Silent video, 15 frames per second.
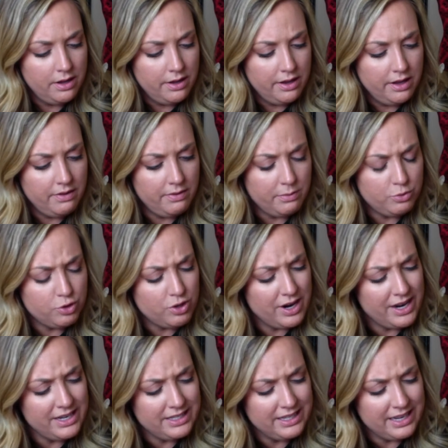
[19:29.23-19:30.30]
if I'm
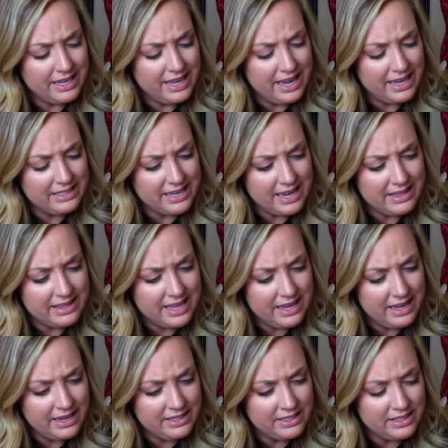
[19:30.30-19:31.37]
trying to guess, I
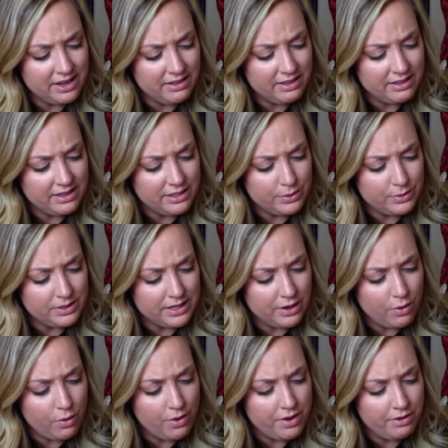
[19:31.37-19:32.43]
think I saw that this was like
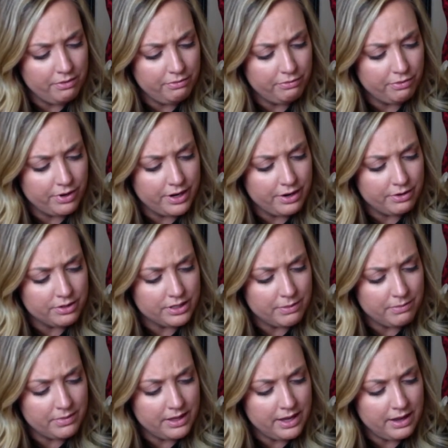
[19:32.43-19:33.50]
oil free or
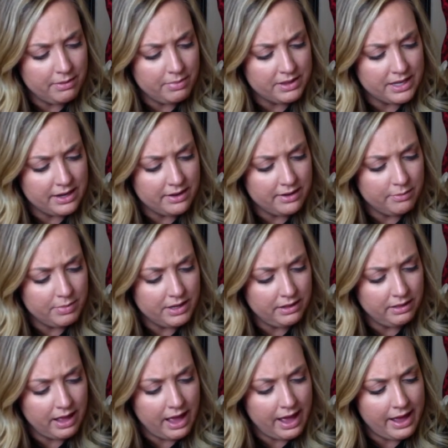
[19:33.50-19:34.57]
something, but that could be a
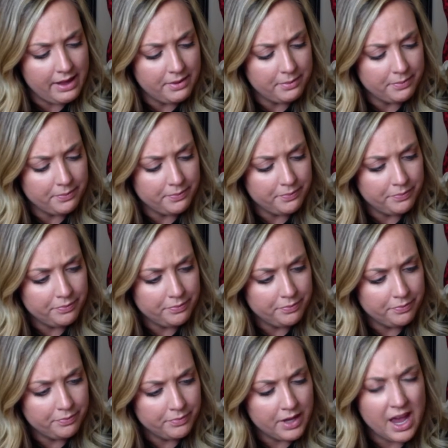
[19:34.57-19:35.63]
lie.
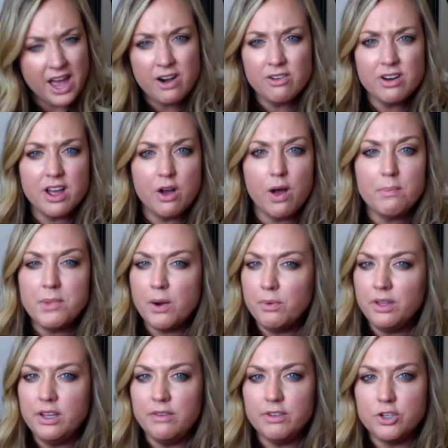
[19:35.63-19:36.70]
I don't know. I'm not
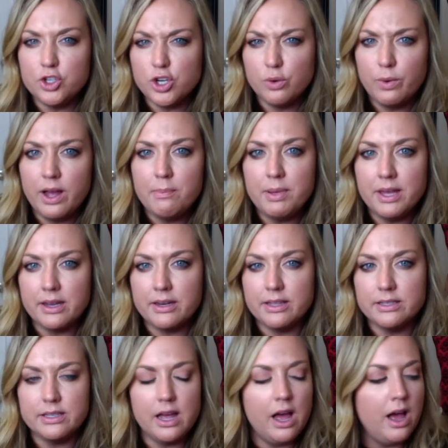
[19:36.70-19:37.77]
really even sure why I picked
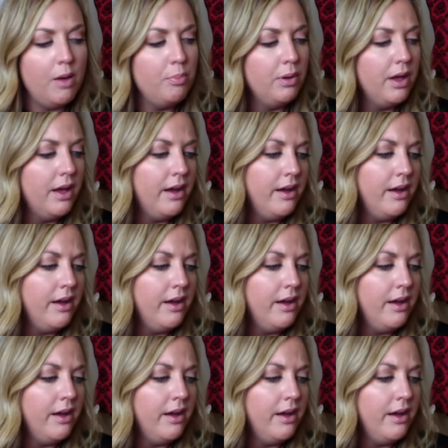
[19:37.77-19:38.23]
this up.